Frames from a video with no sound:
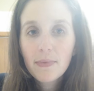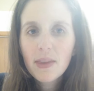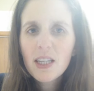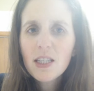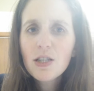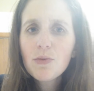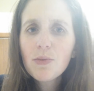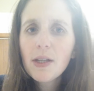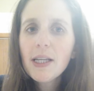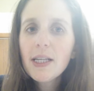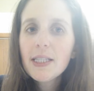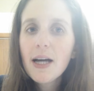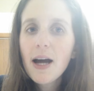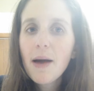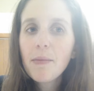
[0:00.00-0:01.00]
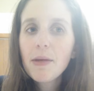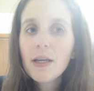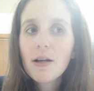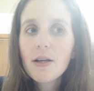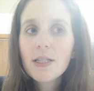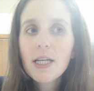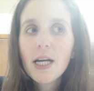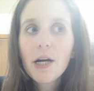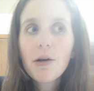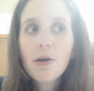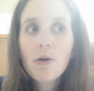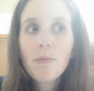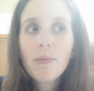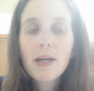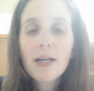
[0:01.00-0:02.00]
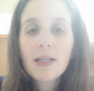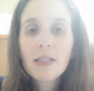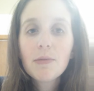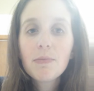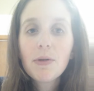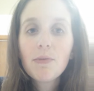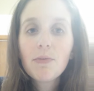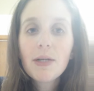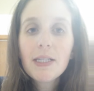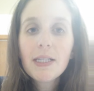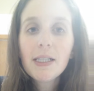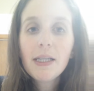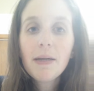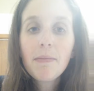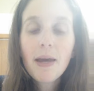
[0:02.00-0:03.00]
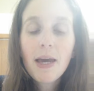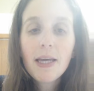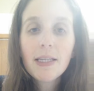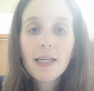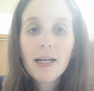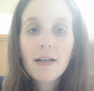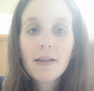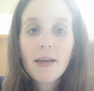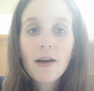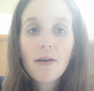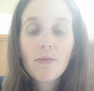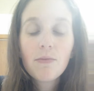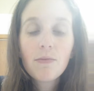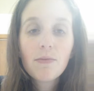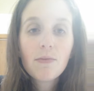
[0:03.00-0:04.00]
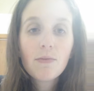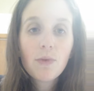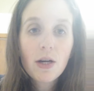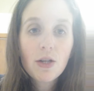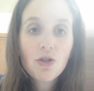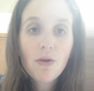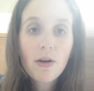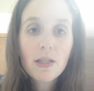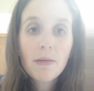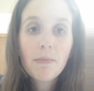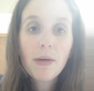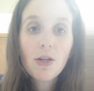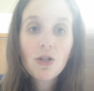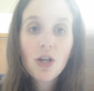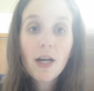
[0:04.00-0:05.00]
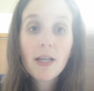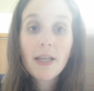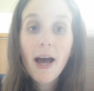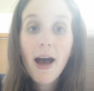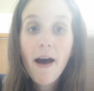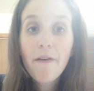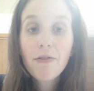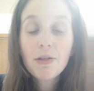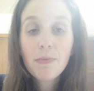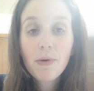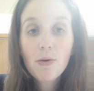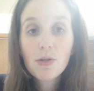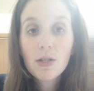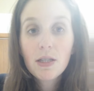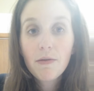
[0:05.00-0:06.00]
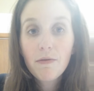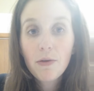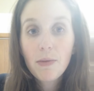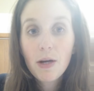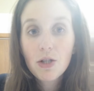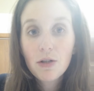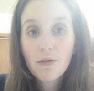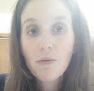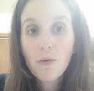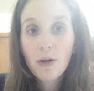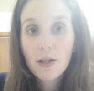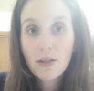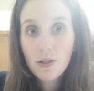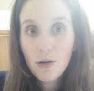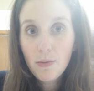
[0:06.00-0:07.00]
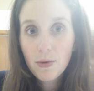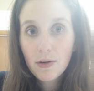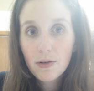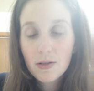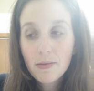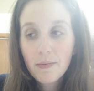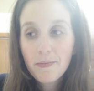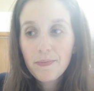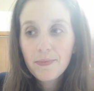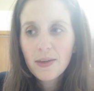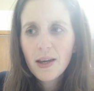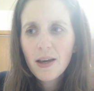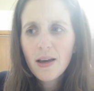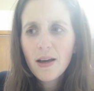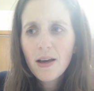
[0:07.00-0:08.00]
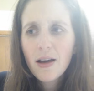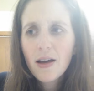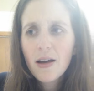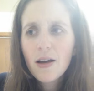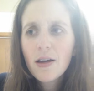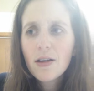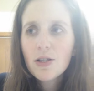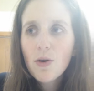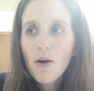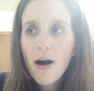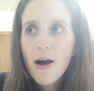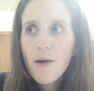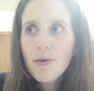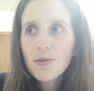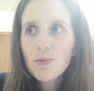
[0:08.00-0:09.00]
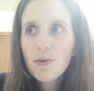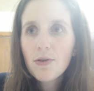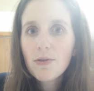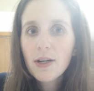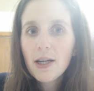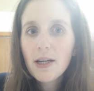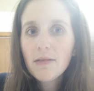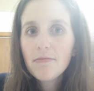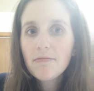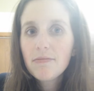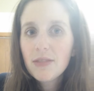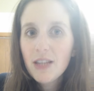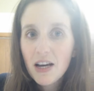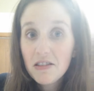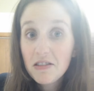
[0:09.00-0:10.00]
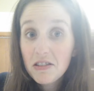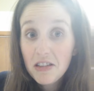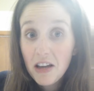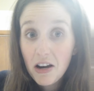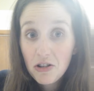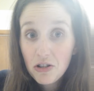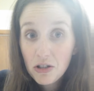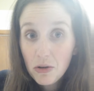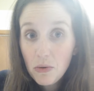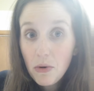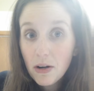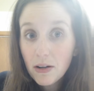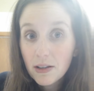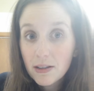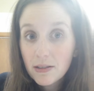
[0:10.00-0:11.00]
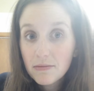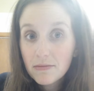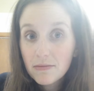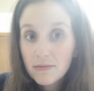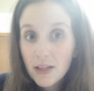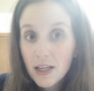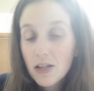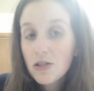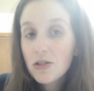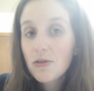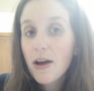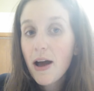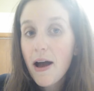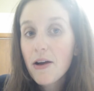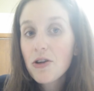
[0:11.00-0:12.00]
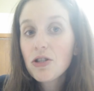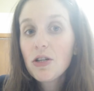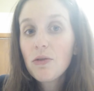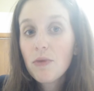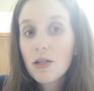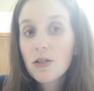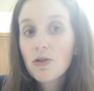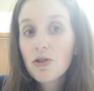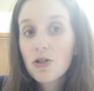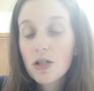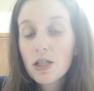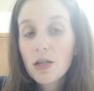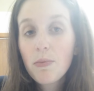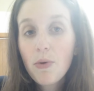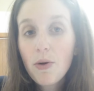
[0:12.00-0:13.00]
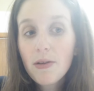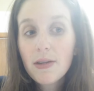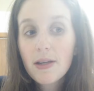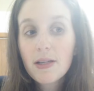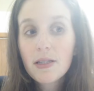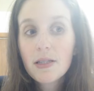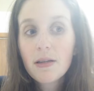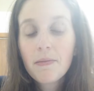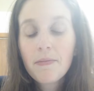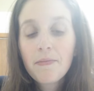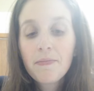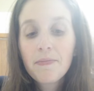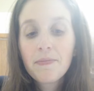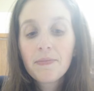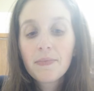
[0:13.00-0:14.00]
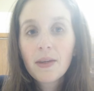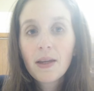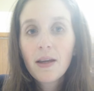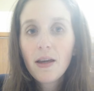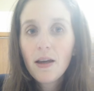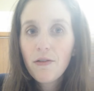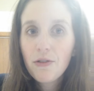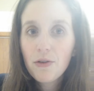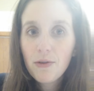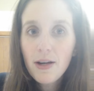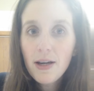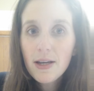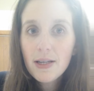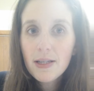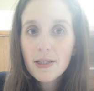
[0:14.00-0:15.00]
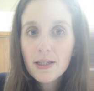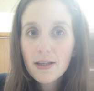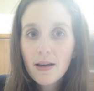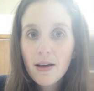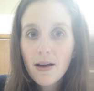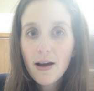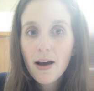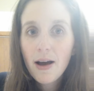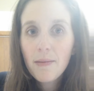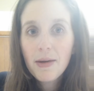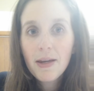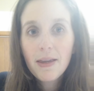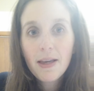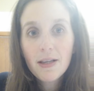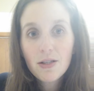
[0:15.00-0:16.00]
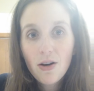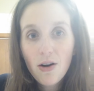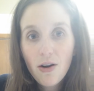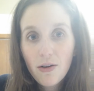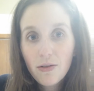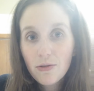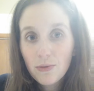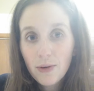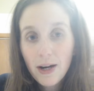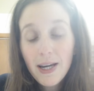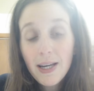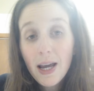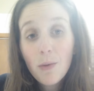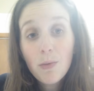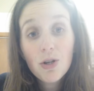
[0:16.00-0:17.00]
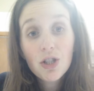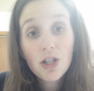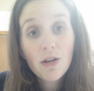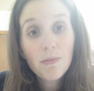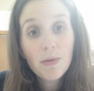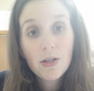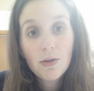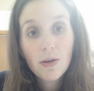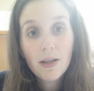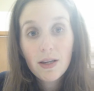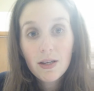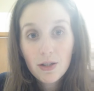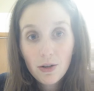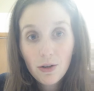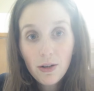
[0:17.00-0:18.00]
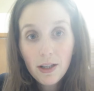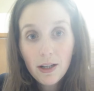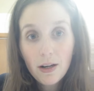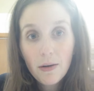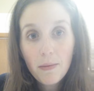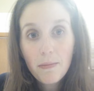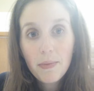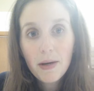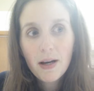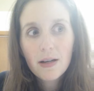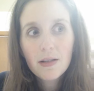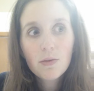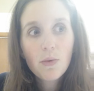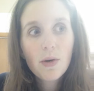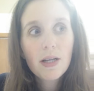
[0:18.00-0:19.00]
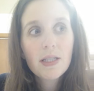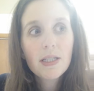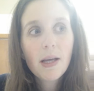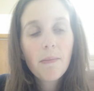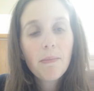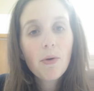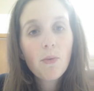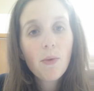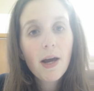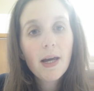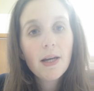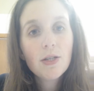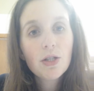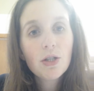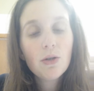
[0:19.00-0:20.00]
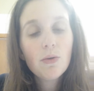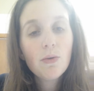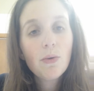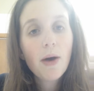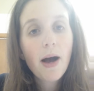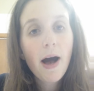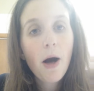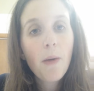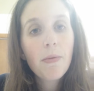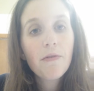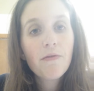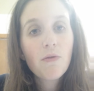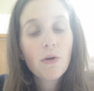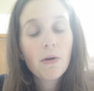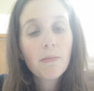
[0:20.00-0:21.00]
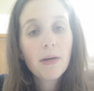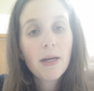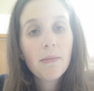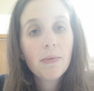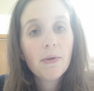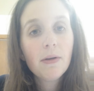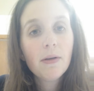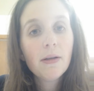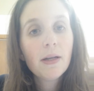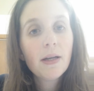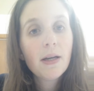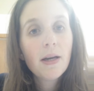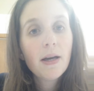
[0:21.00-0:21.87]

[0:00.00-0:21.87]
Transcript: This is really timely in Ontario because it's been recently mandated that restaurants and big chains have to post this information for consumers. So I was wondering, does this actually work? Is there actually research to support this? If there is, I mean, that's great, and we should have been doing this earlier, because what a simple way to help inform people